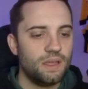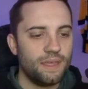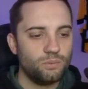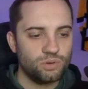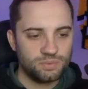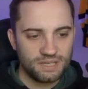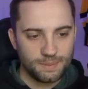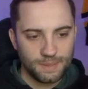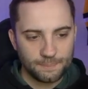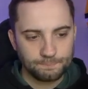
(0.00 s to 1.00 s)
That would
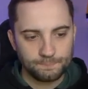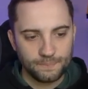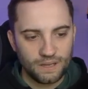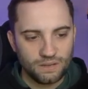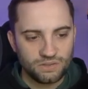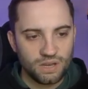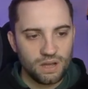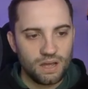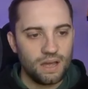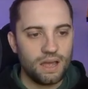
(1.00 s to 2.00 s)
upset me.
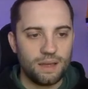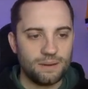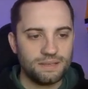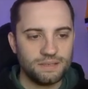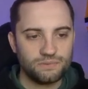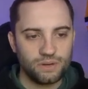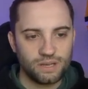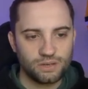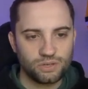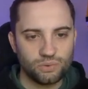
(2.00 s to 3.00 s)
Scar plays his free
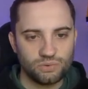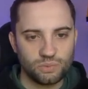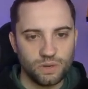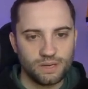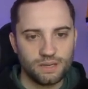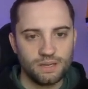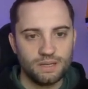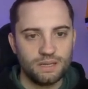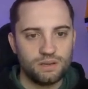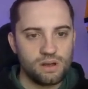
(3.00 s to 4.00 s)
kick short to wing,
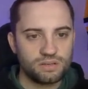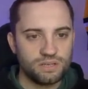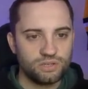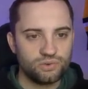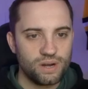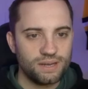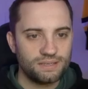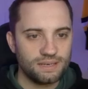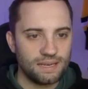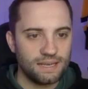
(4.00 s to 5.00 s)
knocks it straight
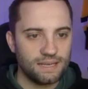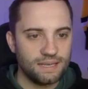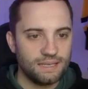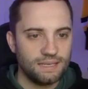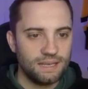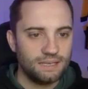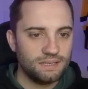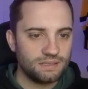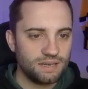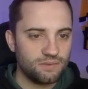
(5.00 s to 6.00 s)
into Lee. He
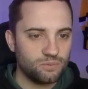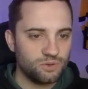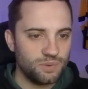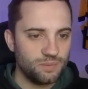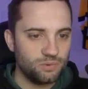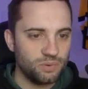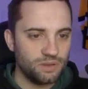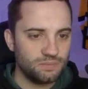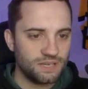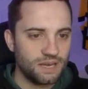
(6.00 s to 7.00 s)
doesn't have much people with
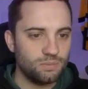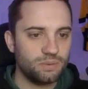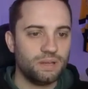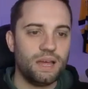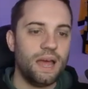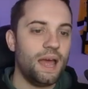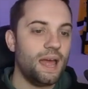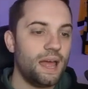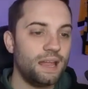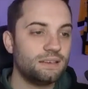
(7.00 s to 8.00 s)
him to help,
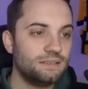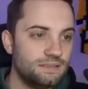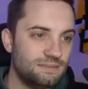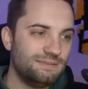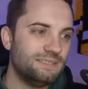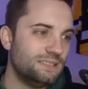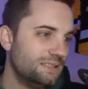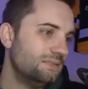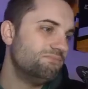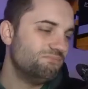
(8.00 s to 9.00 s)

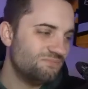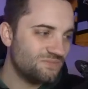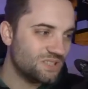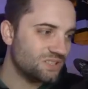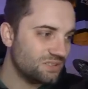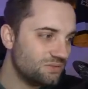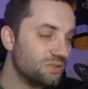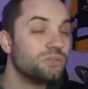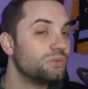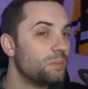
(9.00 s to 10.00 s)
and doesn't
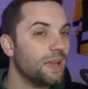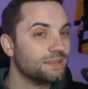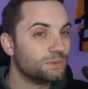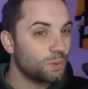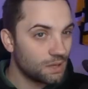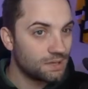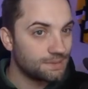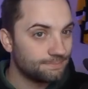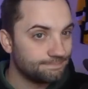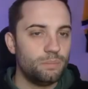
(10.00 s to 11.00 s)
do the best with it.
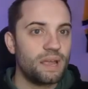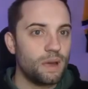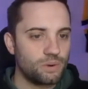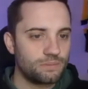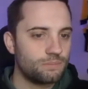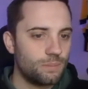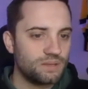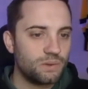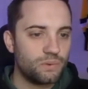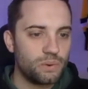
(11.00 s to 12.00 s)
McGowan
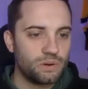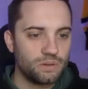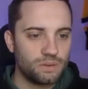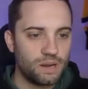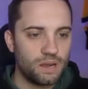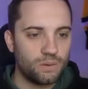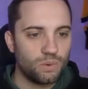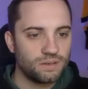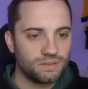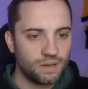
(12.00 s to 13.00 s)
has a throw in on the
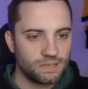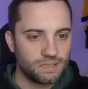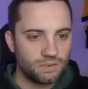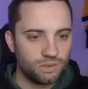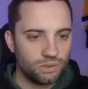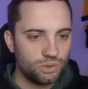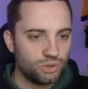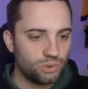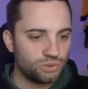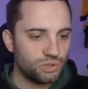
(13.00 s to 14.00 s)
right side.
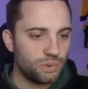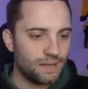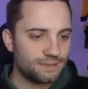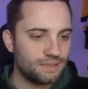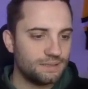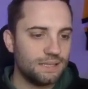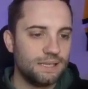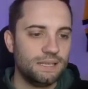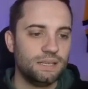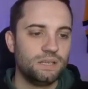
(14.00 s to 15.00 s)
Short to Assel.
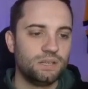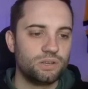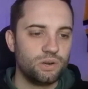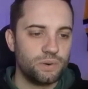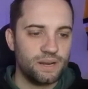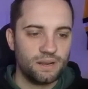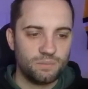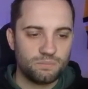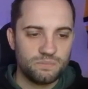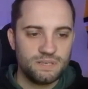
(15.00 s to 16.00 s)
Curry,
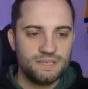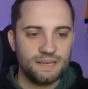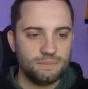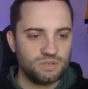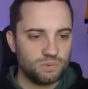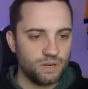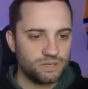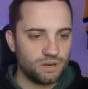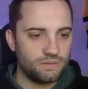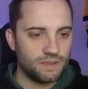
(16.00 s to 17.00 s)
a deep
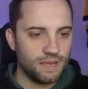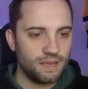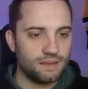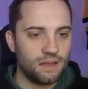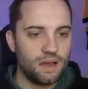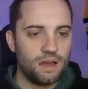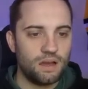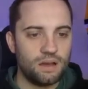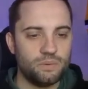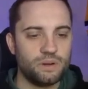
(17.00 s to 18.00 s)
switch over there.
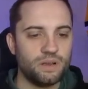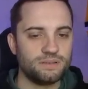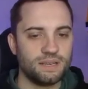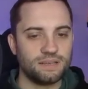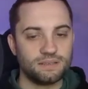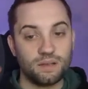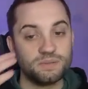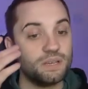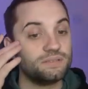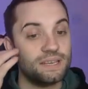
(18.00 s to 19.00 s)
Oh, and Hosanna's got
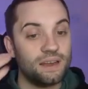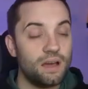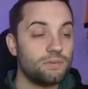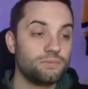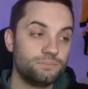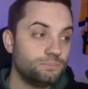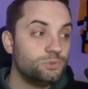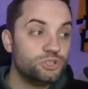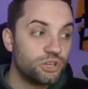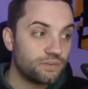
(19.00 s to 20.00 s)
himself sent off,
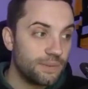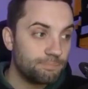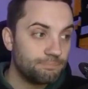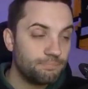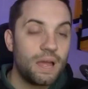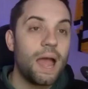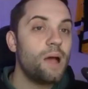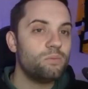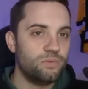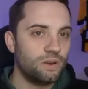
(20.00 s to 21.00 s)
which is good of him.
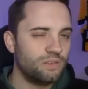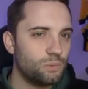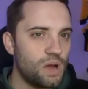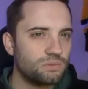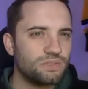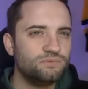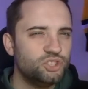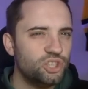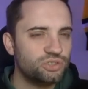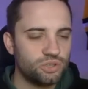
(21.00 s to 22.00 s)
Helpful as well, because I've
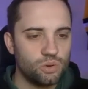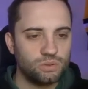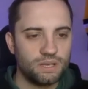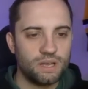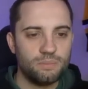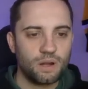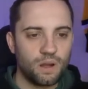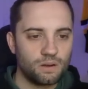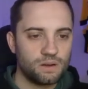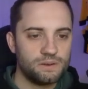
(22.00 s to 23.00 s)
just sold
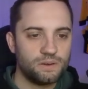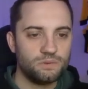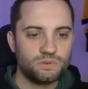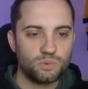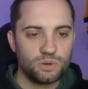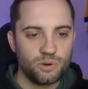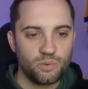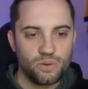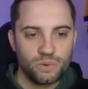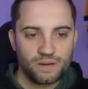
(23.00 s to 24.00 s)
McLaughlin, who was one of my
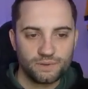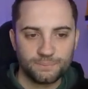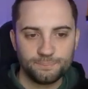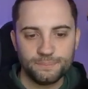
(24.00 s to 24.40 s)
right wingers.